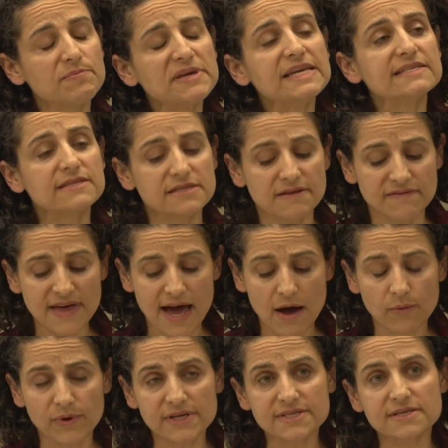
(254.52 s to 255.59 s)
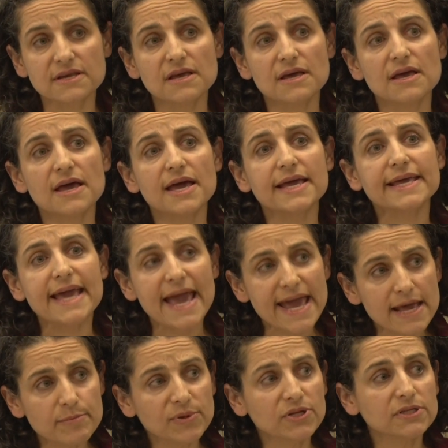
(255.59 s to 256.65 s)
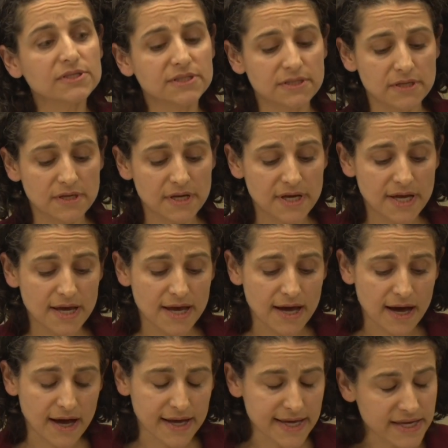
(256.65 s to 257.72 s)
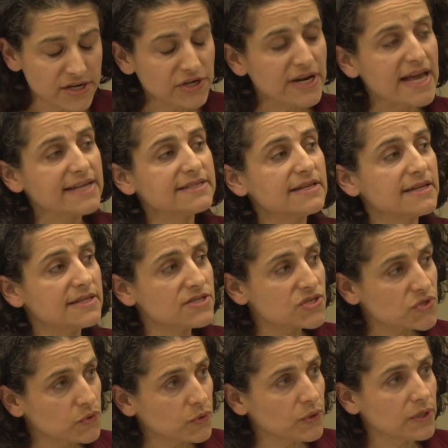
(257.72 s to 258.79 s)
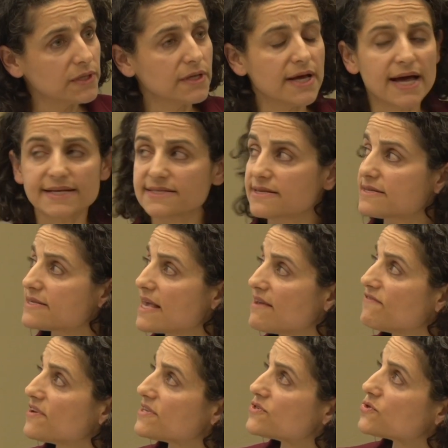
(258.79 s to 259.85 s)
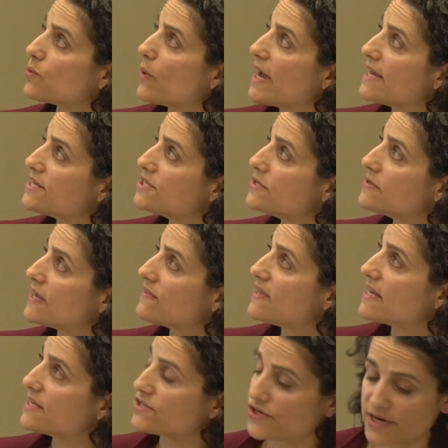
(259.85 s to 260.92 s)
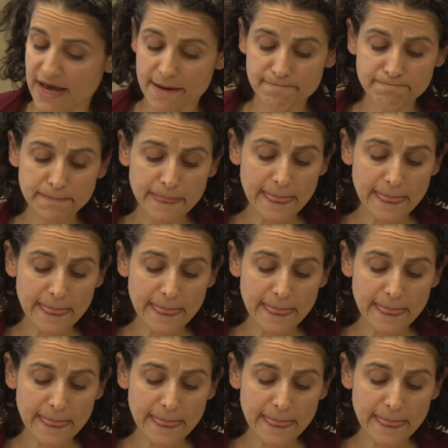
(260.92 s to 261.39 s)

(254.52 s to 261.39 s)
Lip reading: pieces of that was cabled internet in school as the safest way to get the internet.